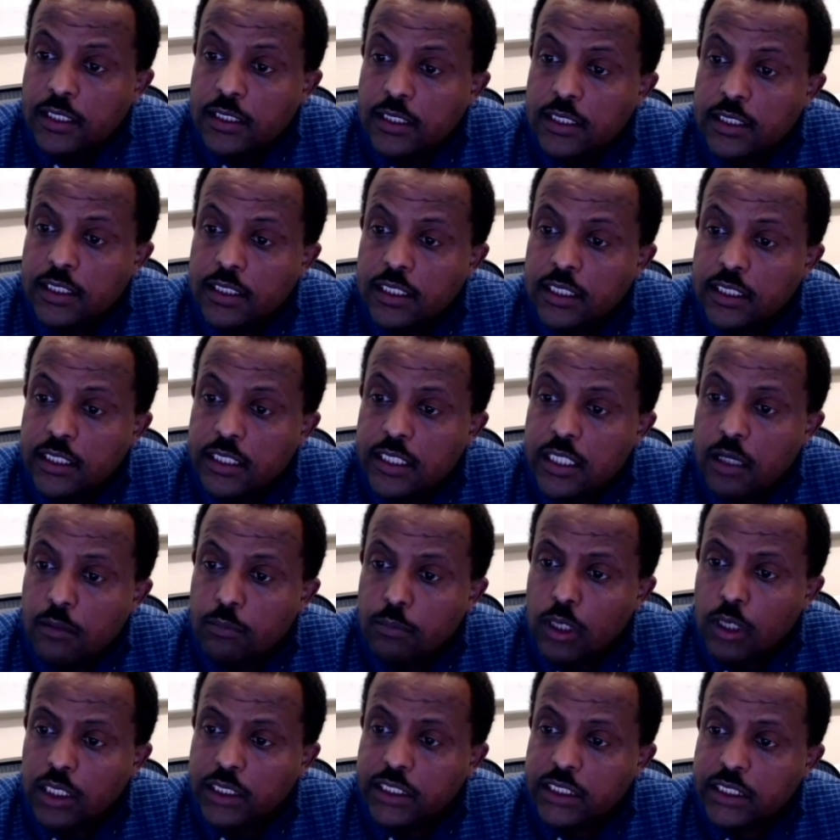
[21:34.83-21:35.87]
the uh,
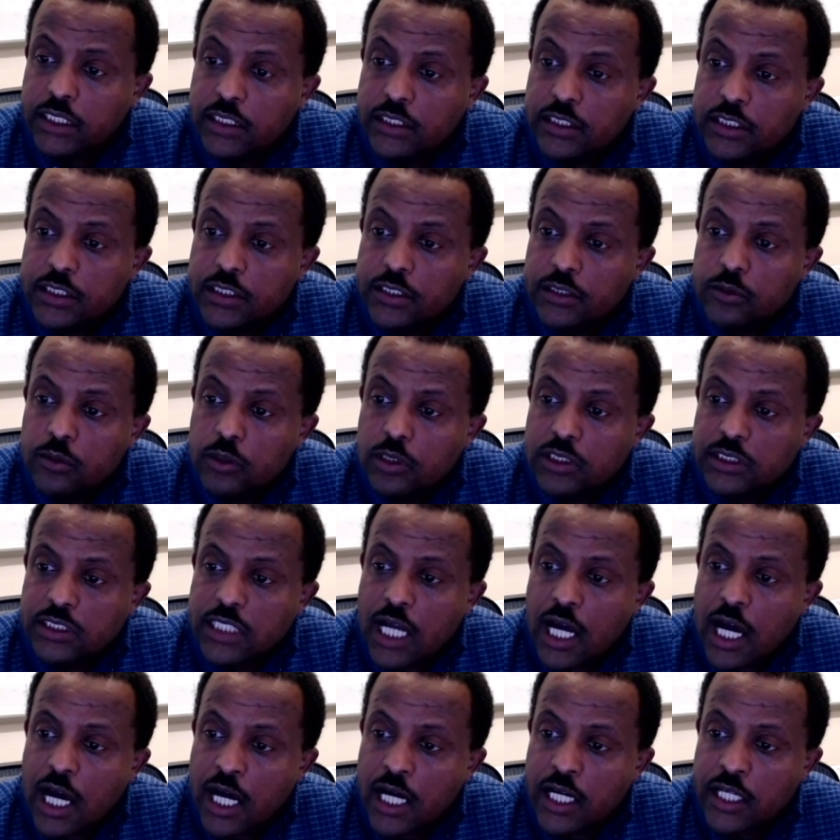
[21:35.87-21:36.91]
bulk density was
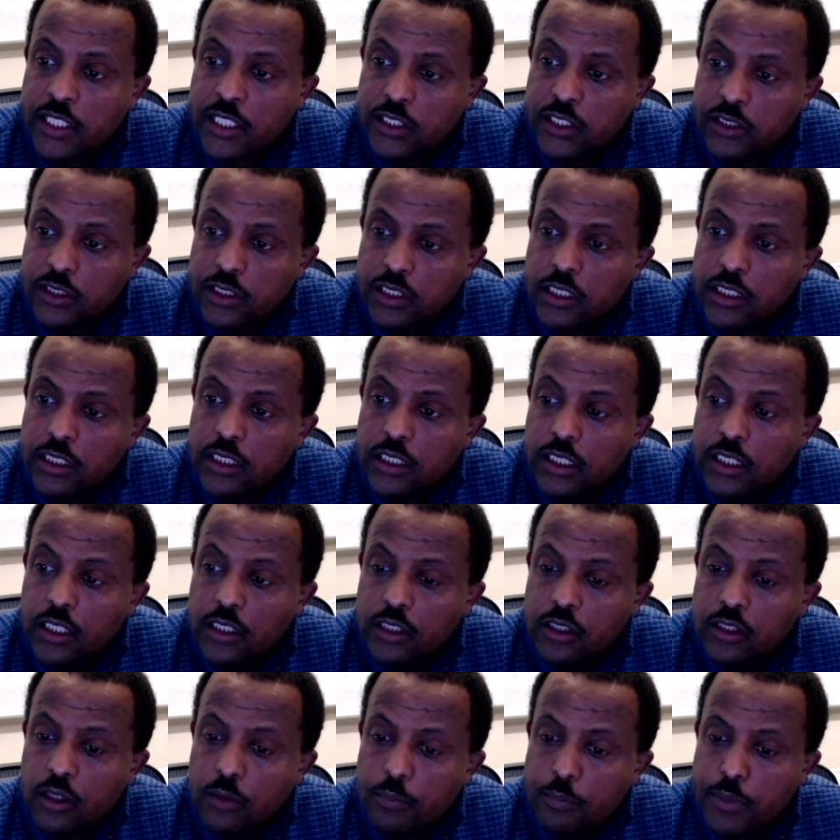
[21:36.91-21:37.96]
higher
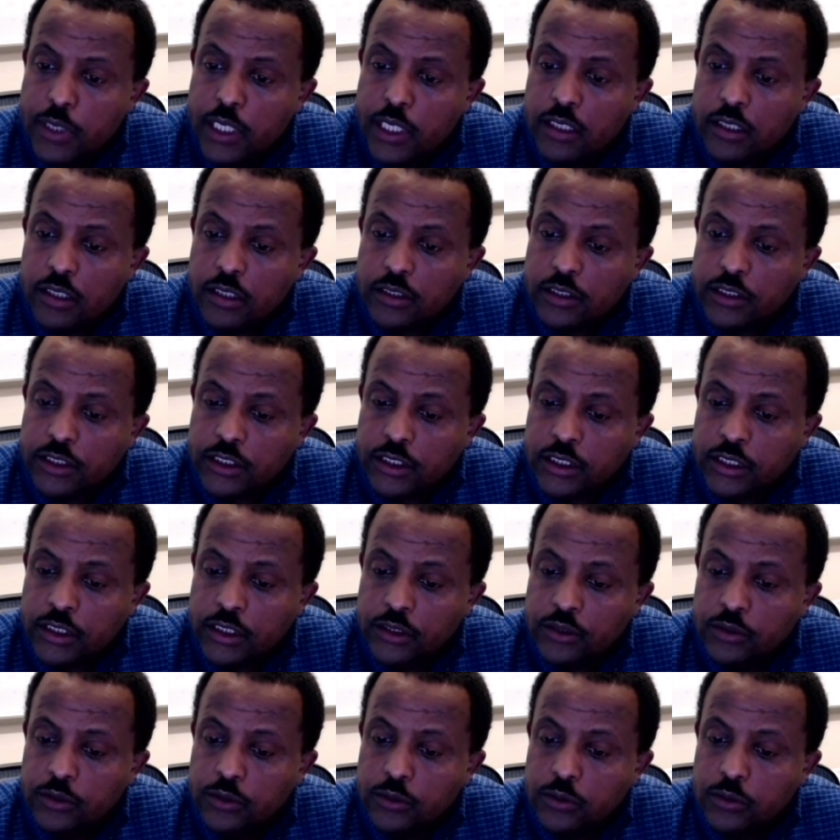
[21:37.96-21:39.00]
compared
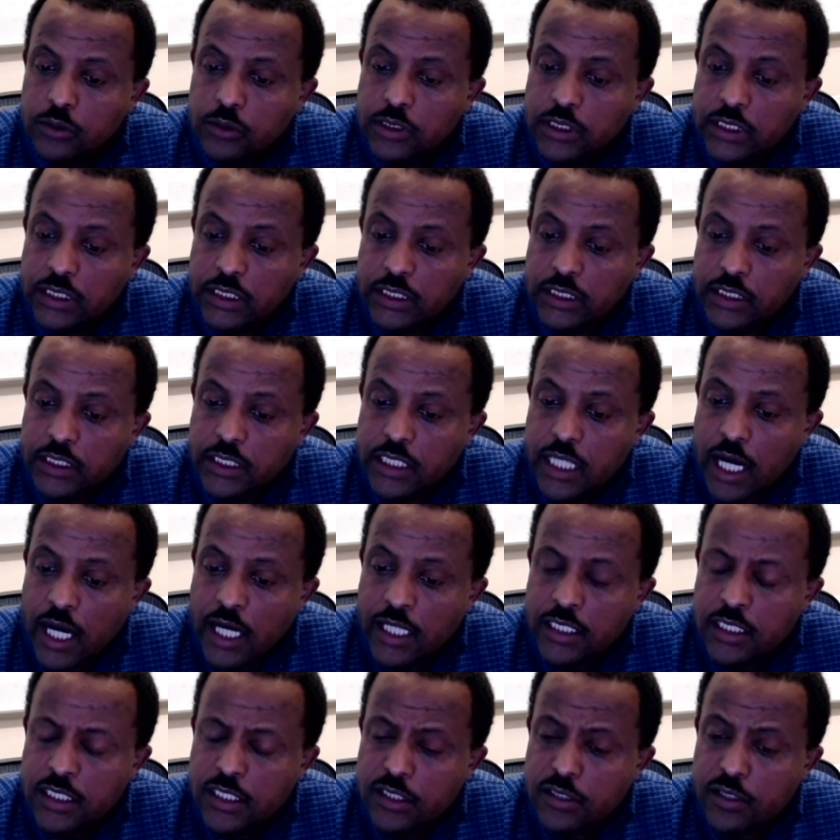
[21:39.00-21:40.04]
to the
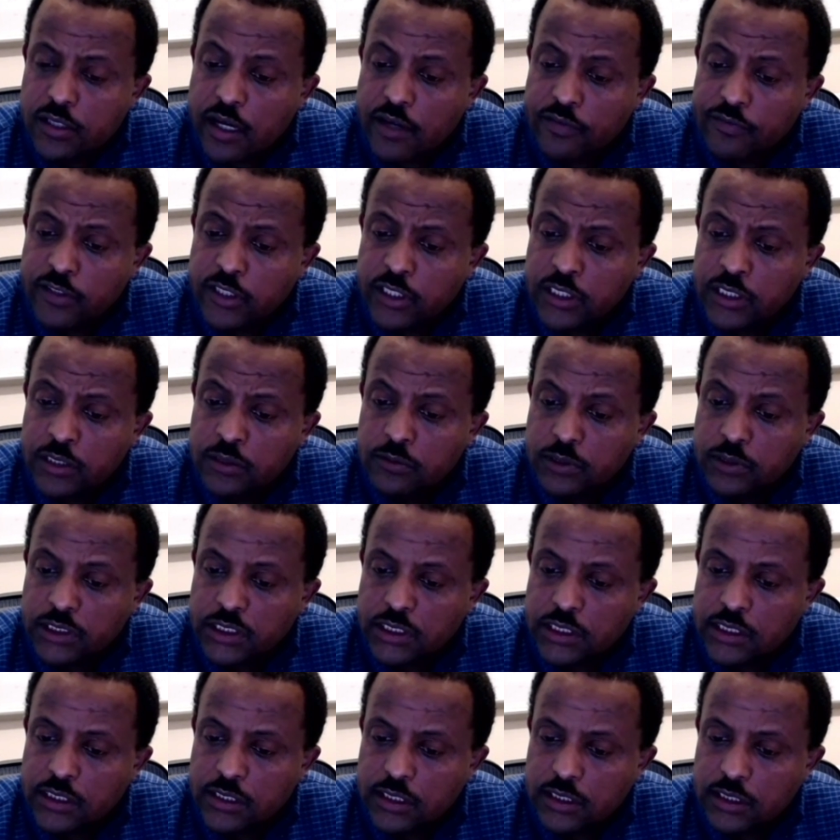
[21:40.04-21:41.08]
untrafficked, which
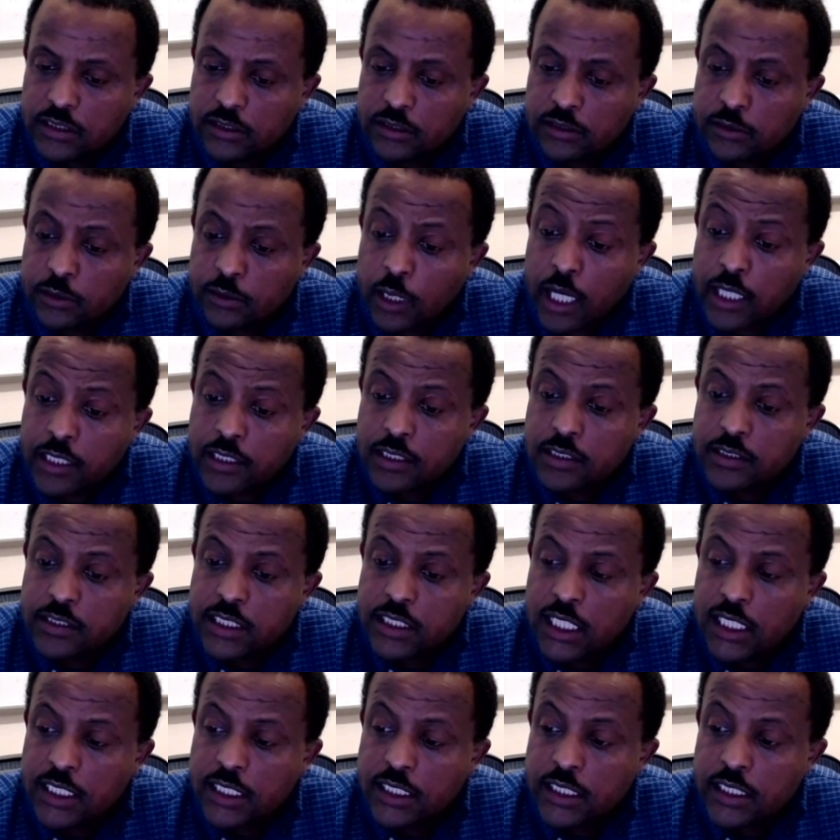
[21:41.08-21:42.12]
is the tractor
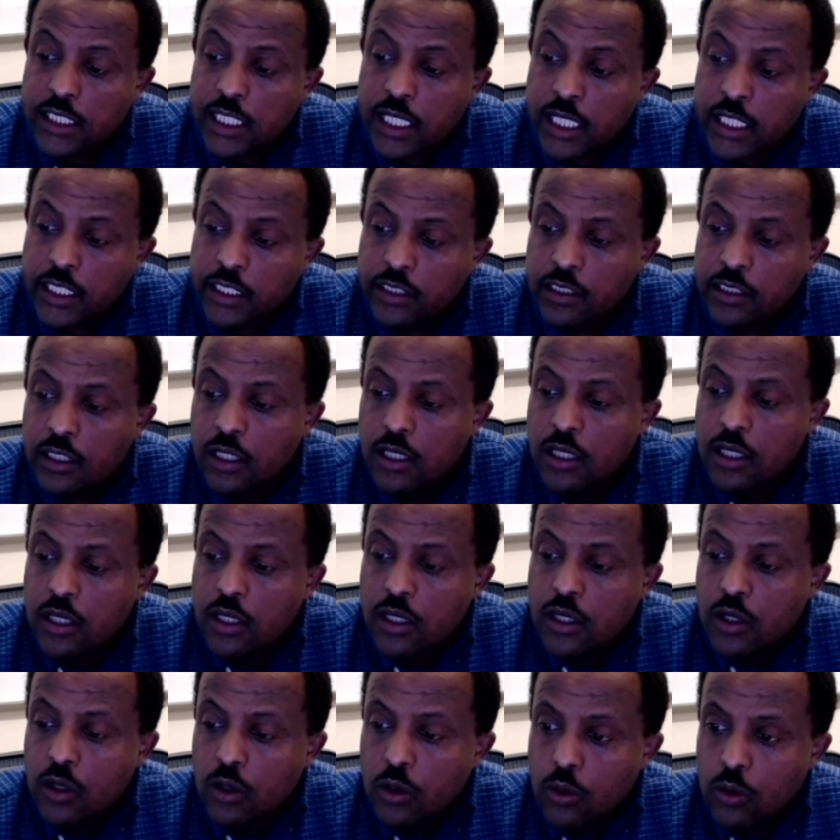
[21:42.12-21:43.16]
center line
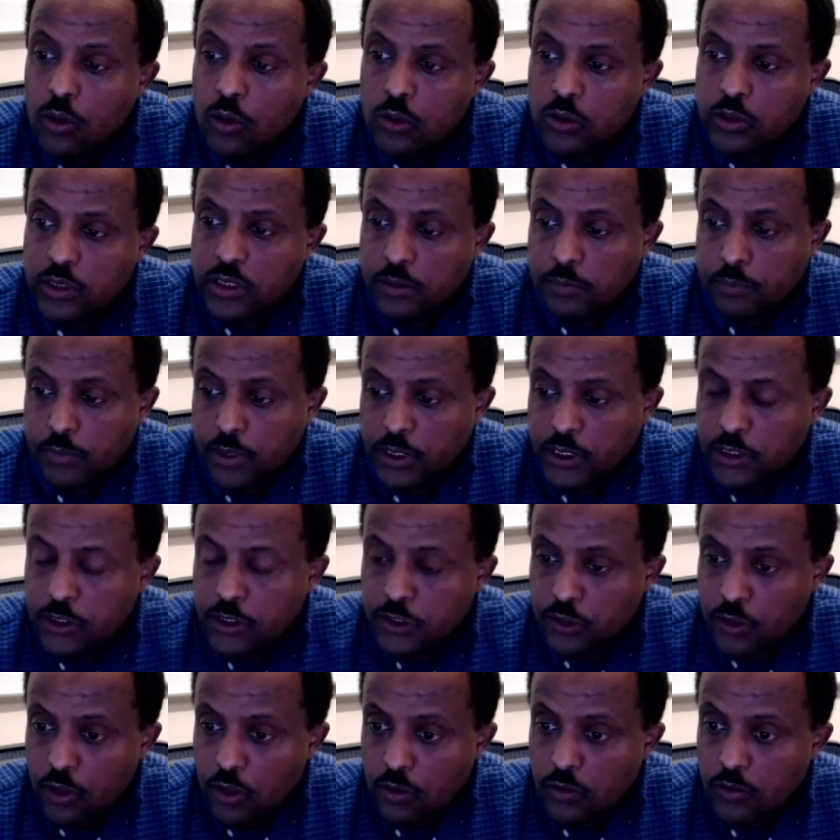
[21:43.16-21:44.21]
or the pinch row.